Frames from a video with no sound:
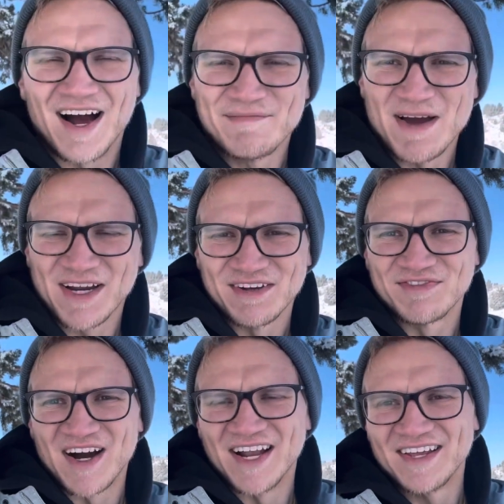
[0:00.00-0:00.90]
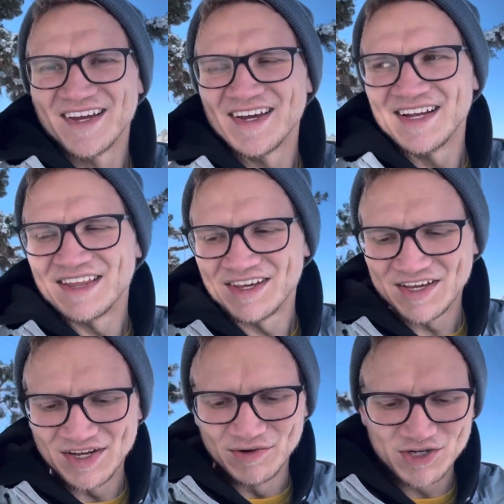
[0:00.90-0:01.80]
I'm not going to find anything
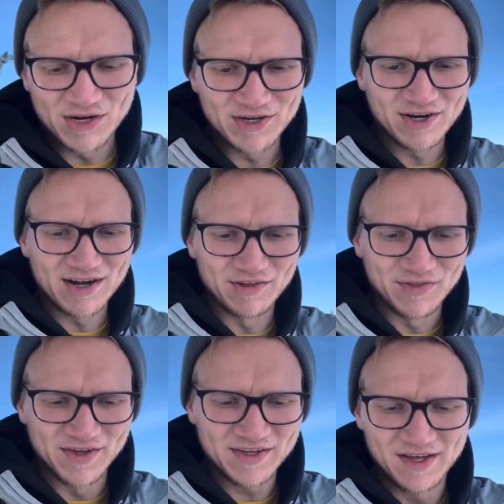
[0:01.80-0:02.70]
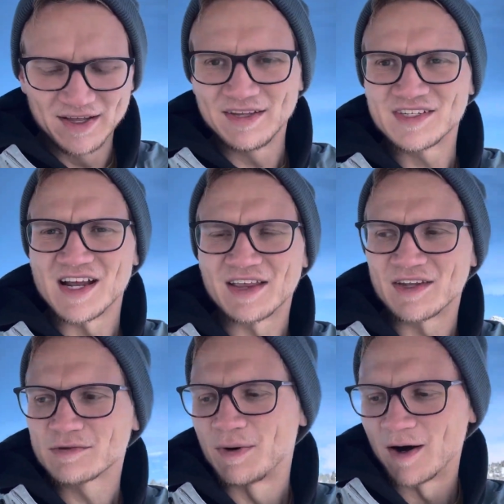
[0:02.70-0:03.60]
huge out here, I don't think, at least not at
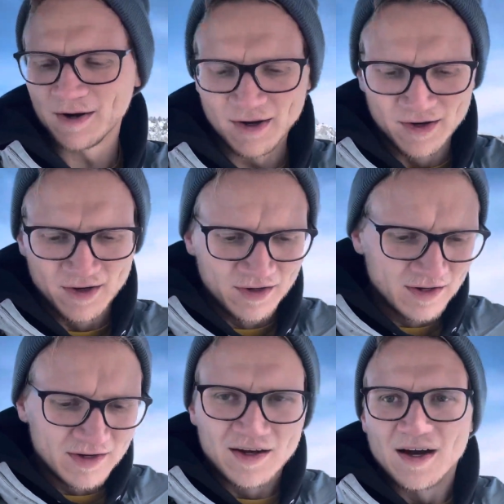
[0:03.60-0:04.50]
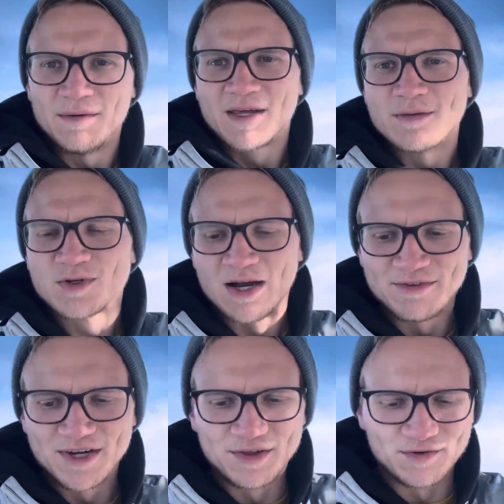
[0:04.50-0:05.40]
this part. I'm going to keep
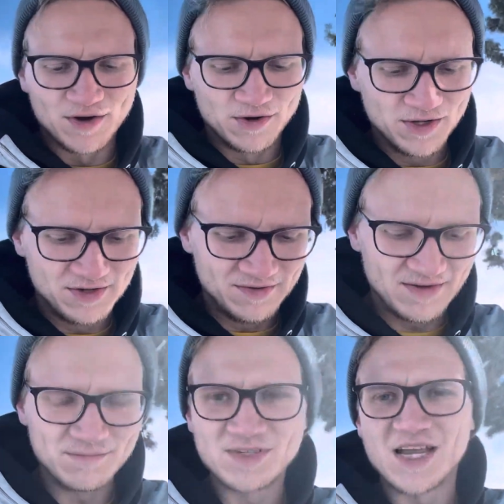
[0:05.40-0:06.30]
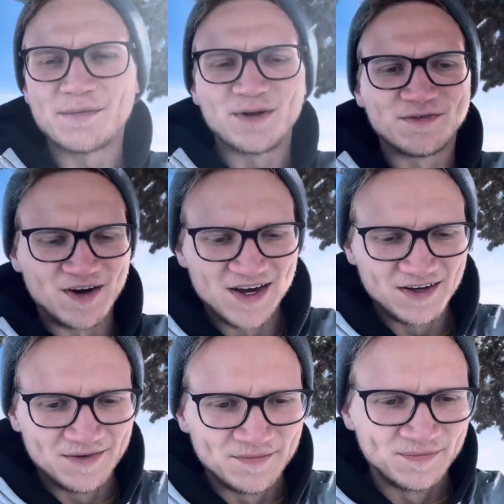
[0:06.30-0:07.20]
driving down the road. I'm just happy to find
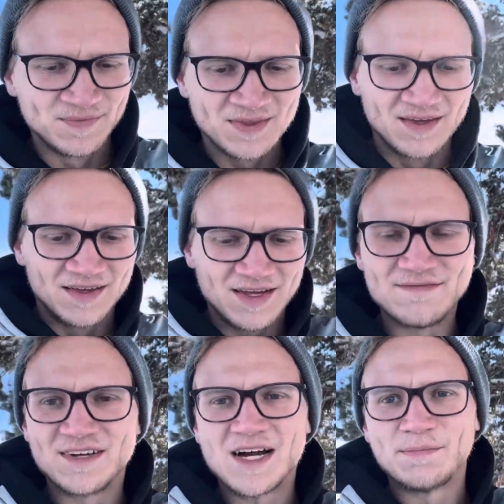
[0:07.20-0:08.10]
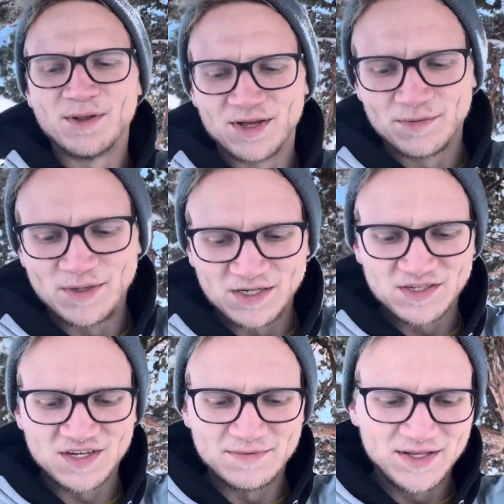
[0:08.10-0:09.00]
even a couple little
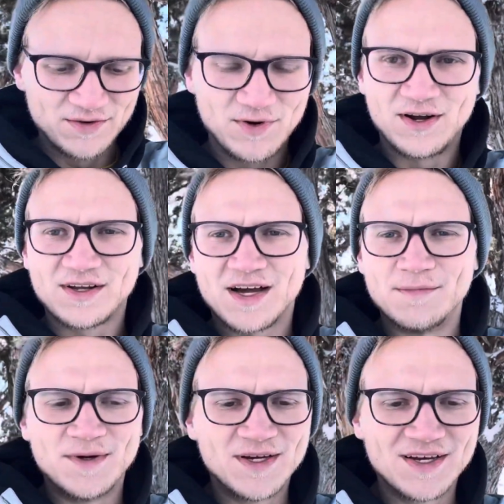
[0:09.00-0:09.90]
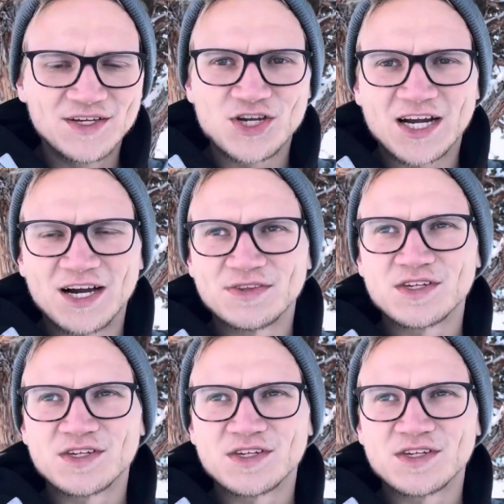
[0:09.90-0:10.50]
pieces. I mainly wanted to come check out the